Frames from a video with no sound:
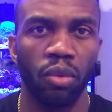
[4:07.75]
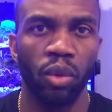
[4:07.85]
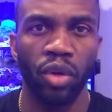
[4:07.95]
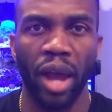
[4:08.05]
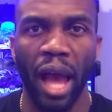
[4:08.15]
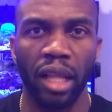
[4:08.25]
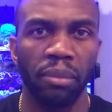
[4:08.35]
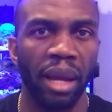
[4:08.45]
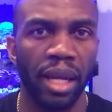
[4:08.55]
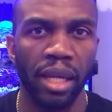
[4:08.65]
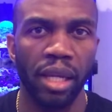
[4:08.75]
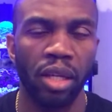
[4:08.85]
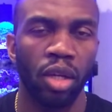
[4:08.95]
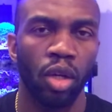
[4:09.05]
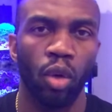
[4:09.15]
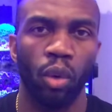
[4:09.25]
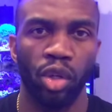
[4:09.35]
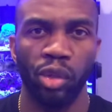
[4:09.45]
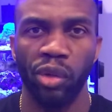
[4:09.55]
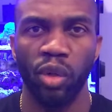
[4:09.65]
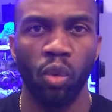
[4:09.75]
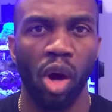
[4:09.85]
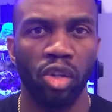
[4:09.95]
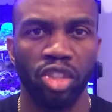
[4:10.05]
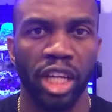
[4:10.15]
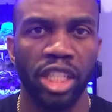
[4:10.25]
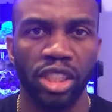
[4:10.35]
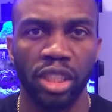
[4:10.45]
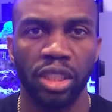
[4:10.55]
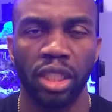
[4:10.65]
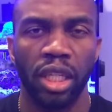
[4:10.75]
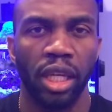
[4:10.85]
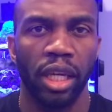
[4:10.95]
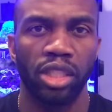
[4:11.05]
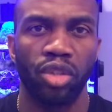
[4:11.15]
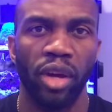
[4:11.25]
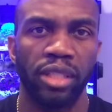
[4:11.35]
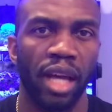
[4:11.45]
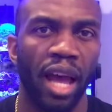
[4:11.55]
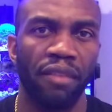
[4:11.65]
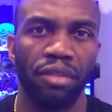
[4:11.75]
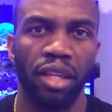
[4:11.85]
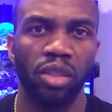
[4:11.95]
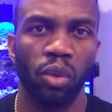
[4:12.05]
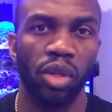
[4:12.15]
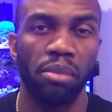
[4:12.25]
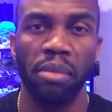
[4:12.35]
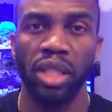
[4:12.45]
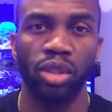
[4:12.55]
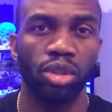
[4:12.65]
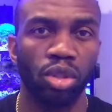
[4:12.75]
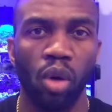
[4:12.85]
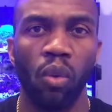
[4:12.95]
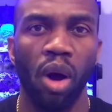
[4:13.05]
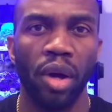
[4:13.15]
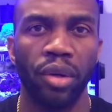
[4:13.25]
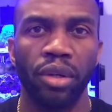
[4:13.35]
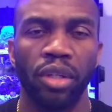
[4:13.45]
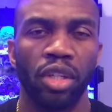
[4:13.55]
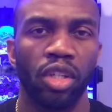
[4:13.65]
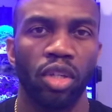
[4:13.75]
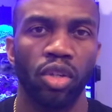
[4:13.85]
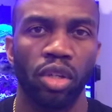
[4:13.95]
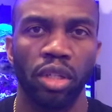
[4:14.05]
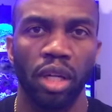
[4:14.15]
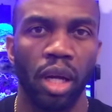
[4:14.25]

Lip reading: When you're acclimating, when you're doing your water changes, it's great to have things where you can mix your salt water. You can